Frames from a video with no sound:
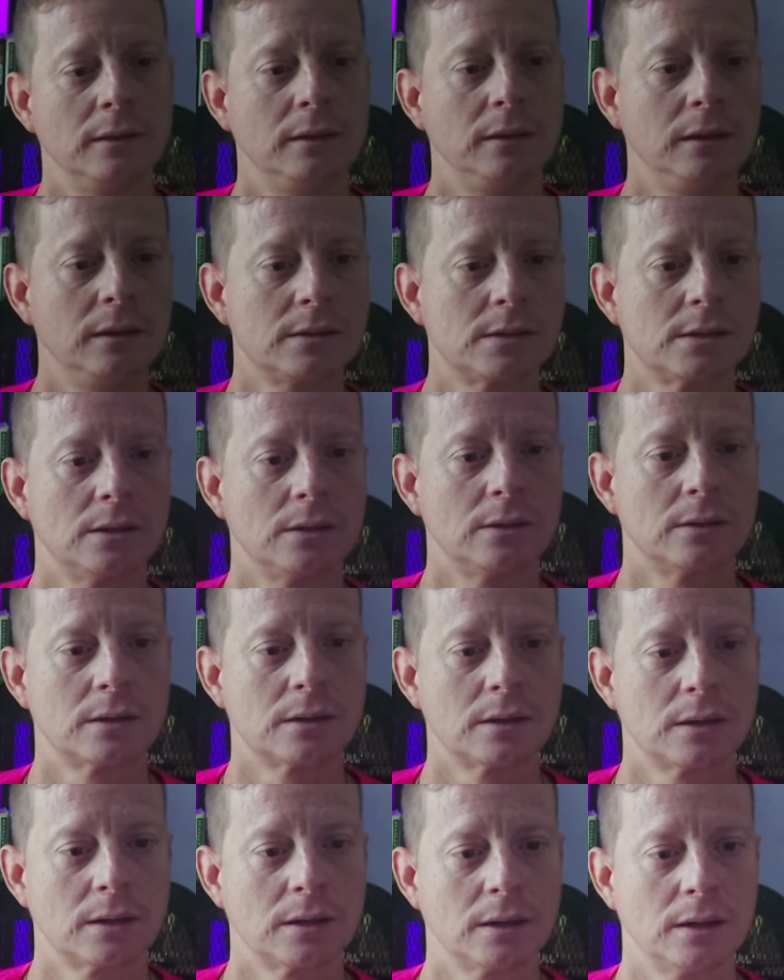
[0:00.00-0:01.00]

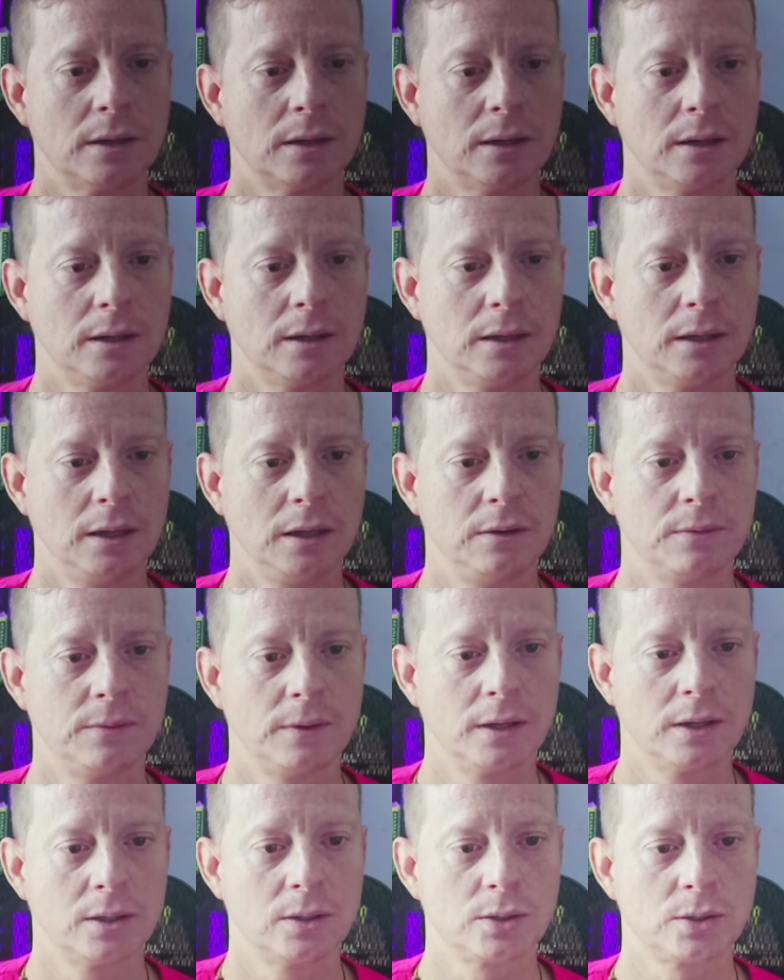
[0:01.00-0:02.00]
DSLR.
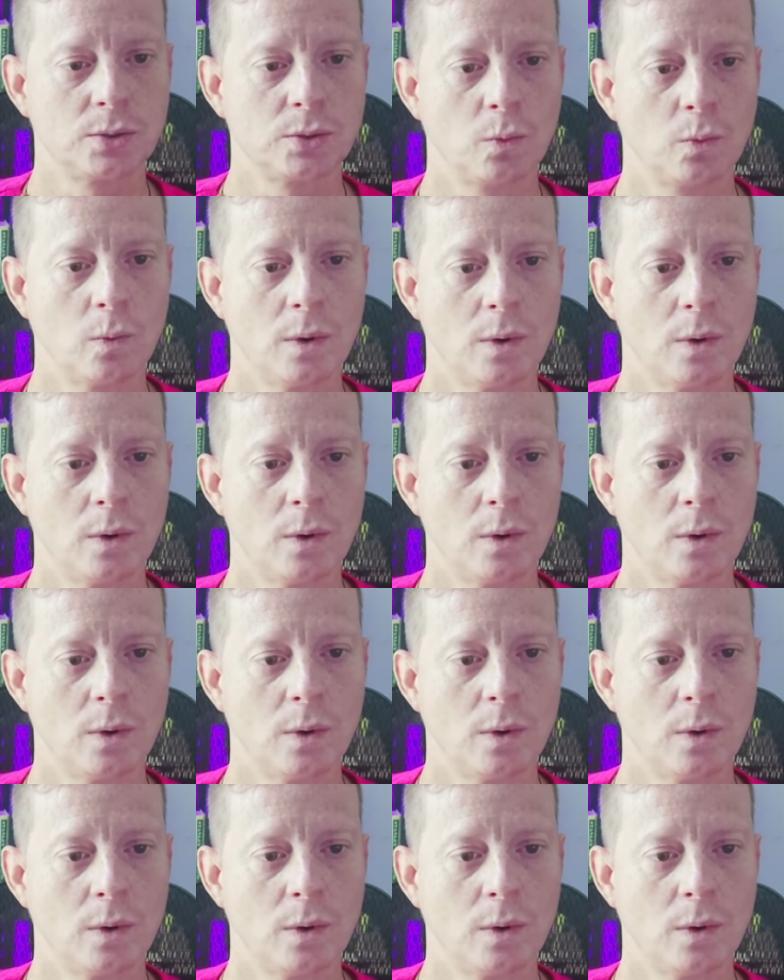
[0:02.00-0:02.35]
If I go to